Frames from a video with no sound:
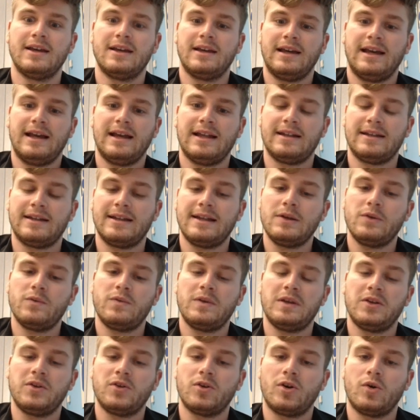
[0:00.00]
And then
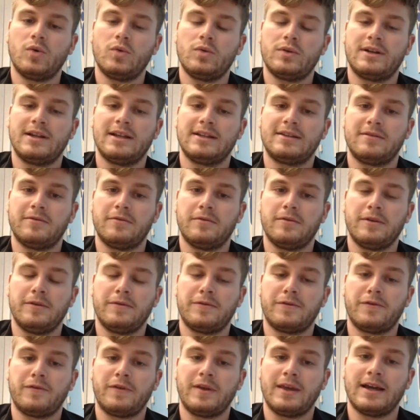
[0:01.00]
we know that
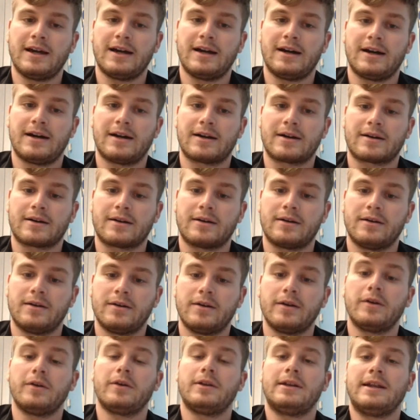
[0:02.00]
if we are,
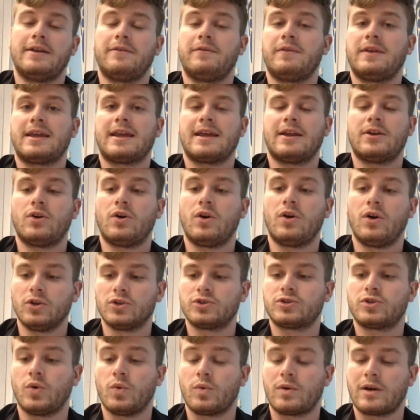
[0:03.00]
then we can
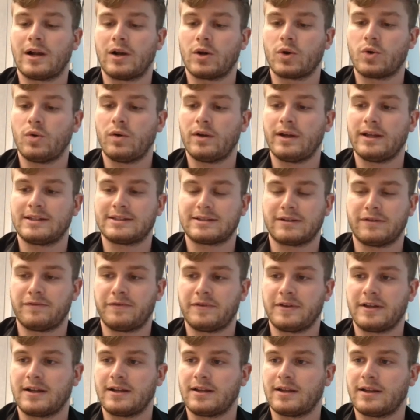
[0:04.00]
also calculate
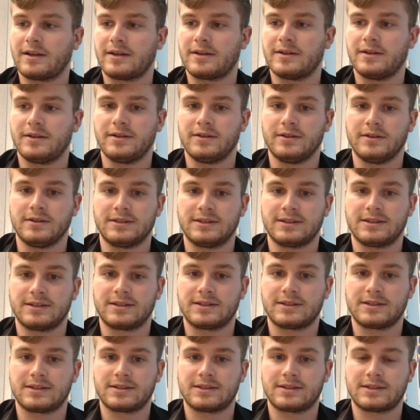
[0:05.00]
something like a
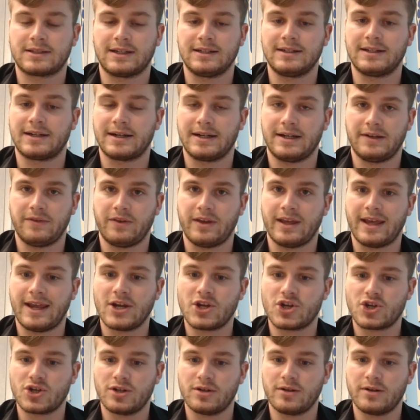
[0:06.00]
standard
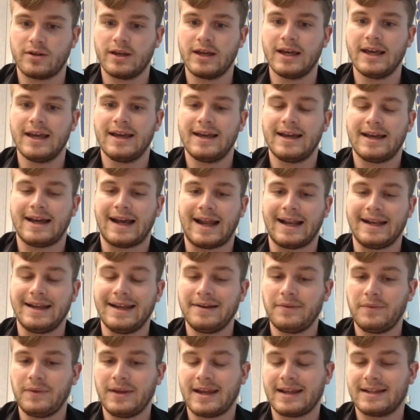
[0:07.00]
deviation, and
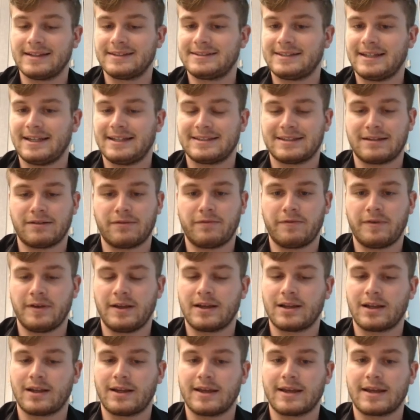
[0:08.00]
then we can say
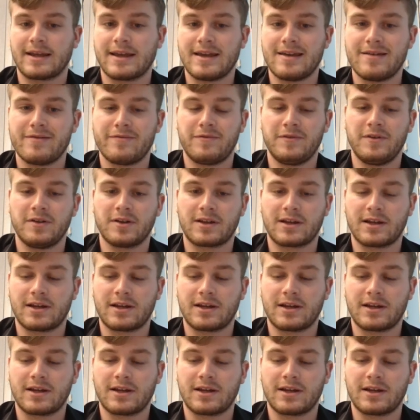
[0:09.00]
something like if the